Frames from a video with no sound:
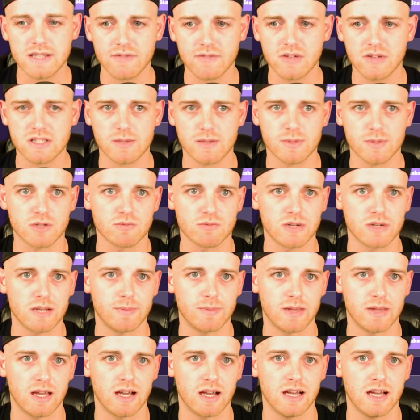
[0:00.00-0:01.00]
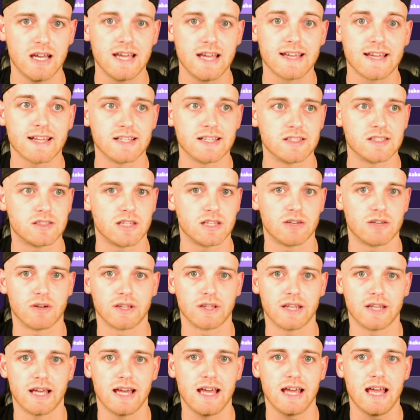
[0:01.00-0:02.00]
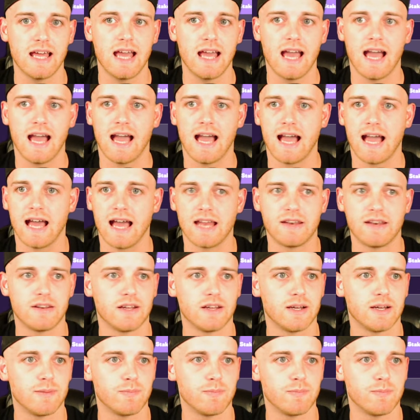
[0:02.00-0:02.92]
definitely something to really be uh, considering there. And